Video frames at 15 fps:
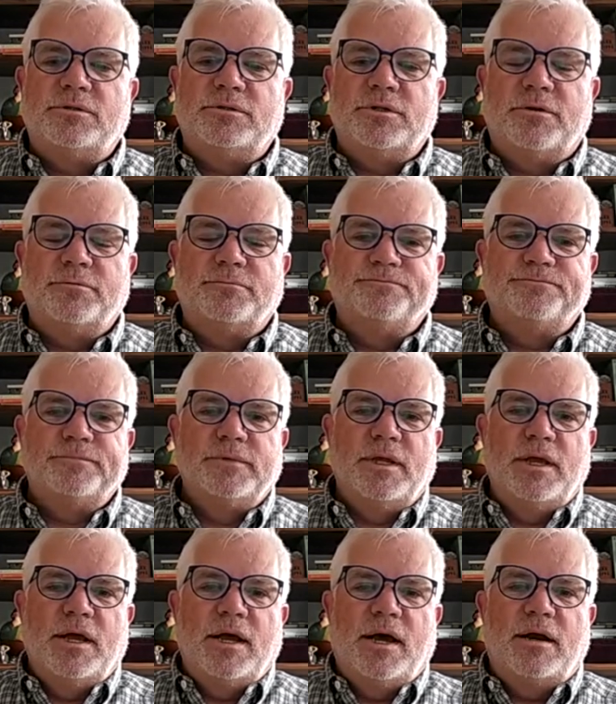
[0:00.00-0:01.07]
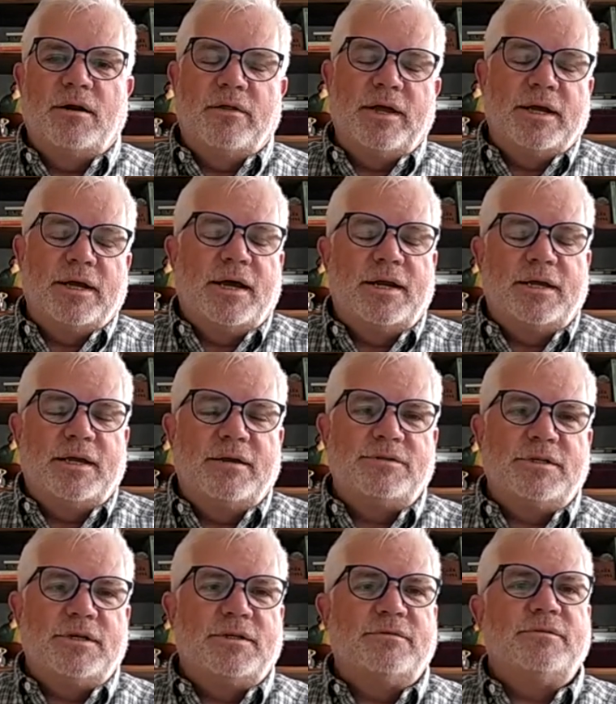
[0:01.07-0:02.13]
So I don't know, that kind of does
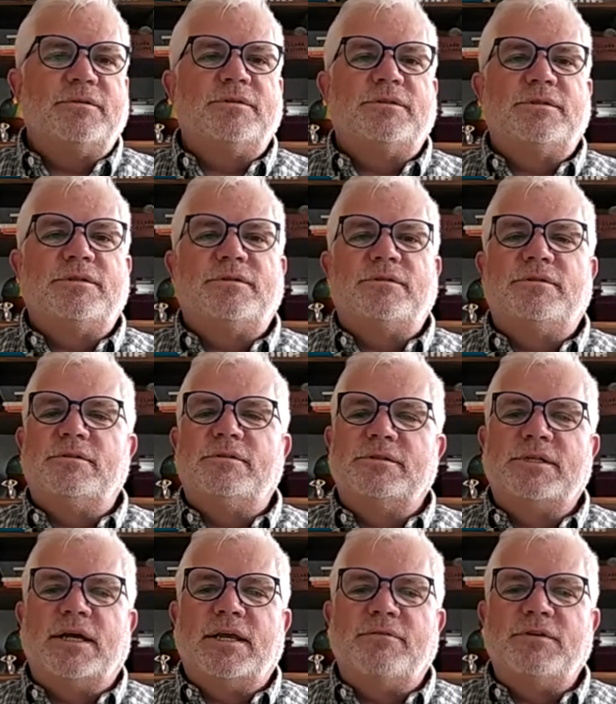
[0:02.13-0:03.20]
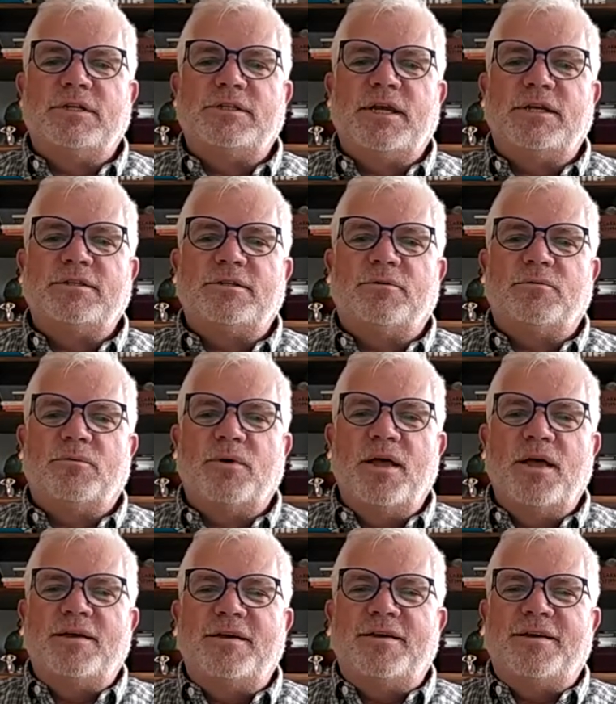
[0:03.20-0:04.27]
that give you a taste of
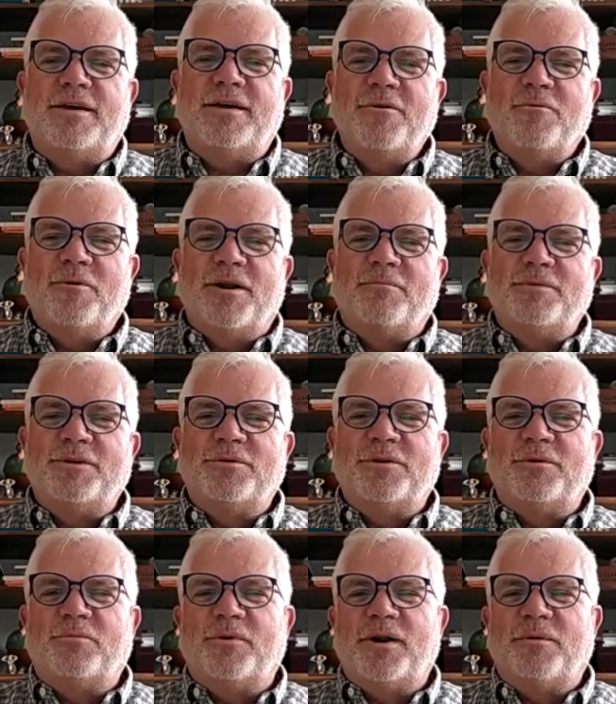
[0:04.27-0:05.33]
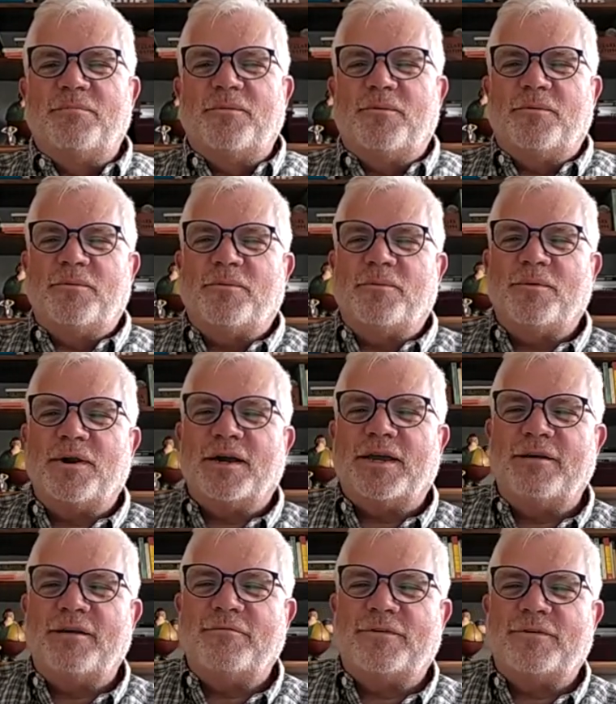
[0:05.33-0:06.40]
what I'm doing and where I
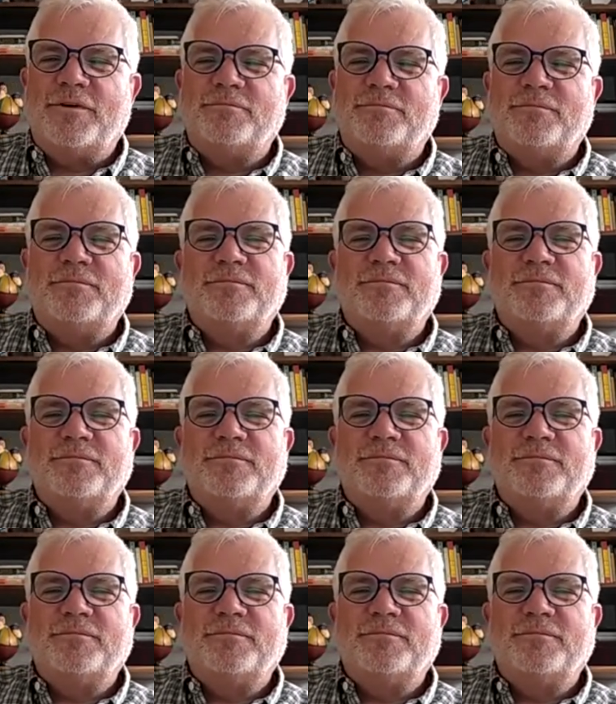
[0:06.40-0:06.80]
came from?